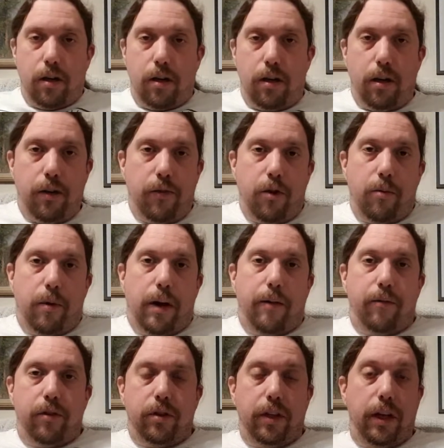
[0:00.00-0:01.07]
Another film I
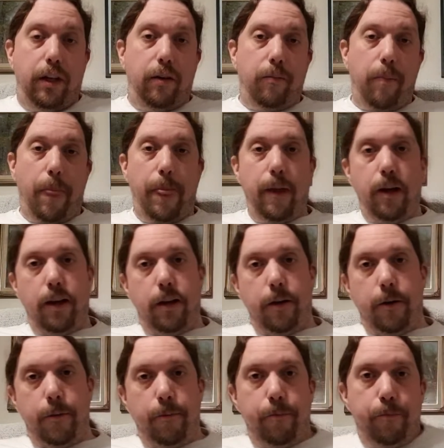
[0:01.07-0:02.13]
haven't seen,
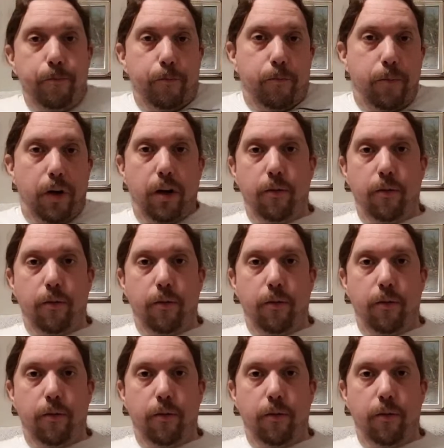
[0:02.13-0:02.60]
but